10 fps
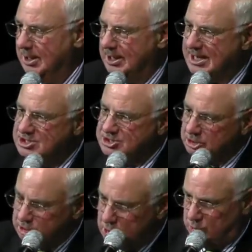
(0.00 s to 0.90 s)
And I
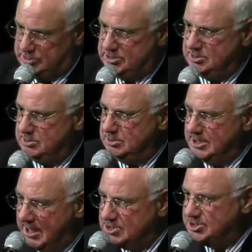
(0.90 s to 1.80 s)
salute
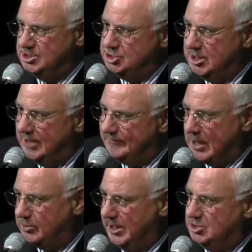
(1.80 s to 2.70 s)
the NCGA
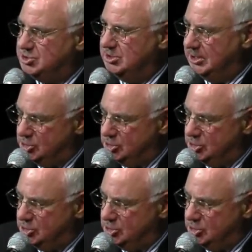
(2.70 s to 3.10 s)
Foundation